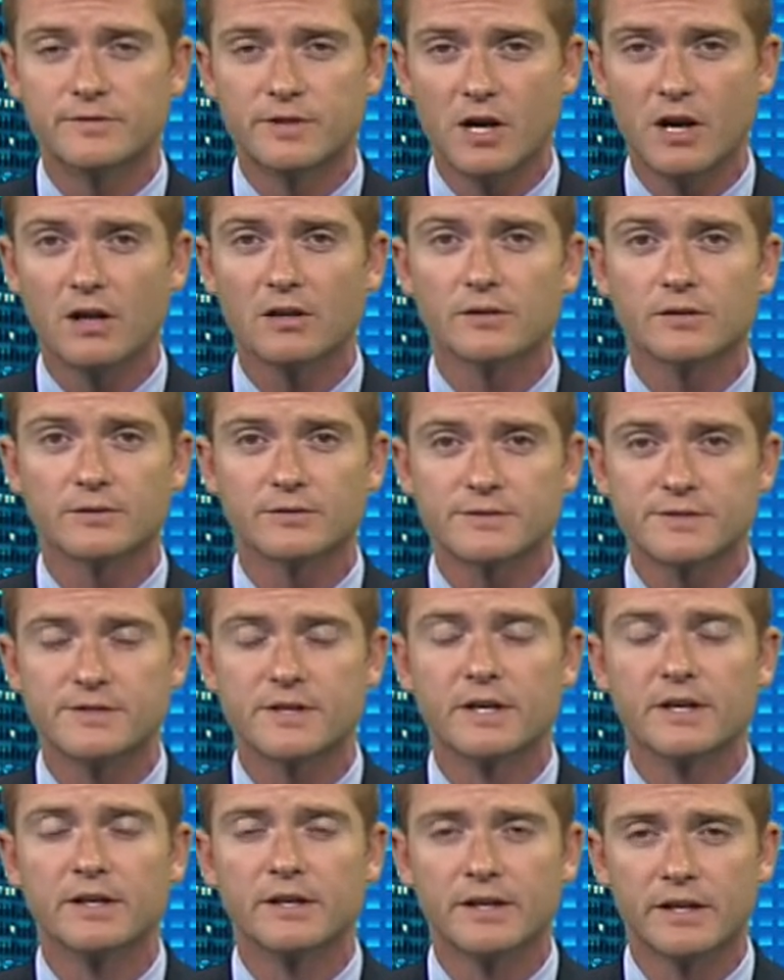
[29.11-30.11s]
dollars
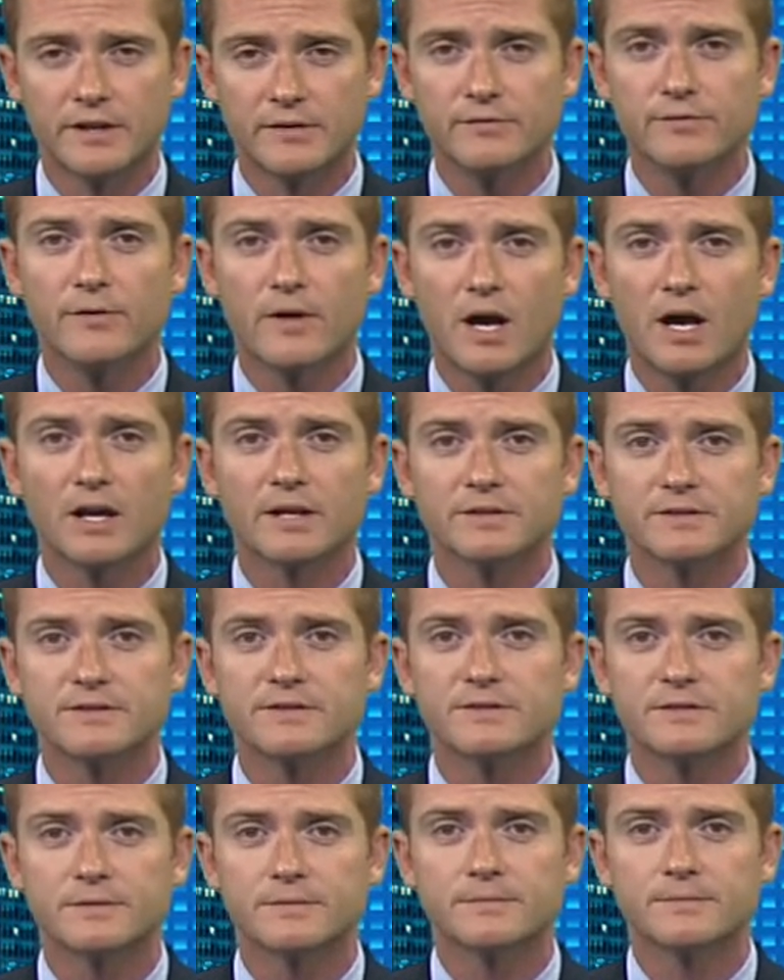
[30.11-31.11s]
in
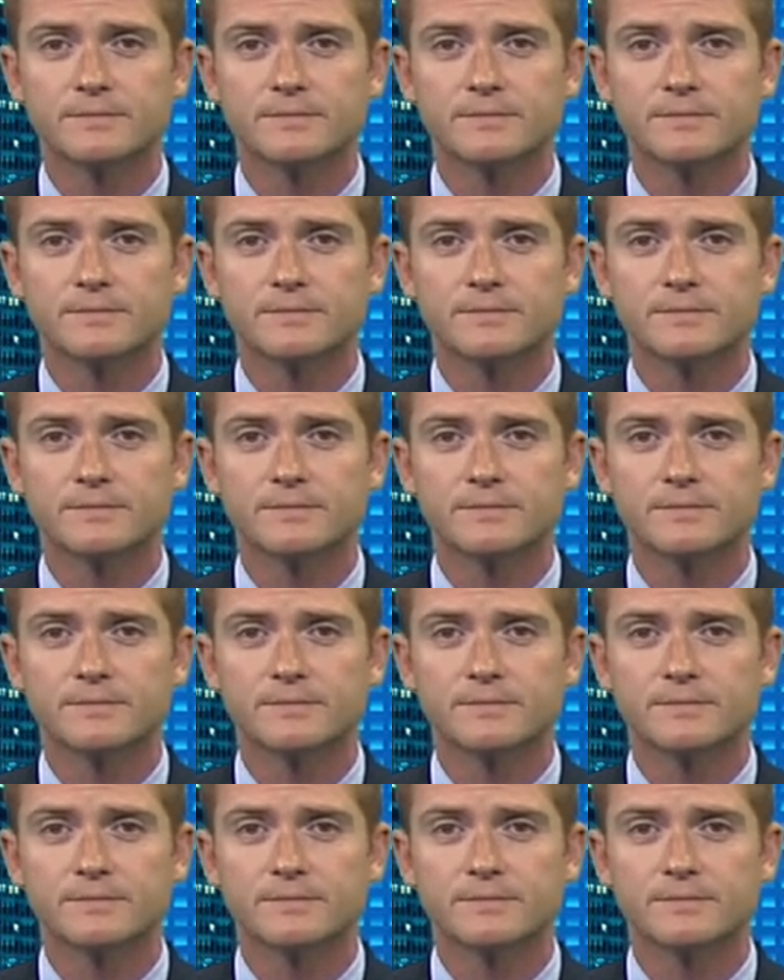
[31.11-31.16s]
fines.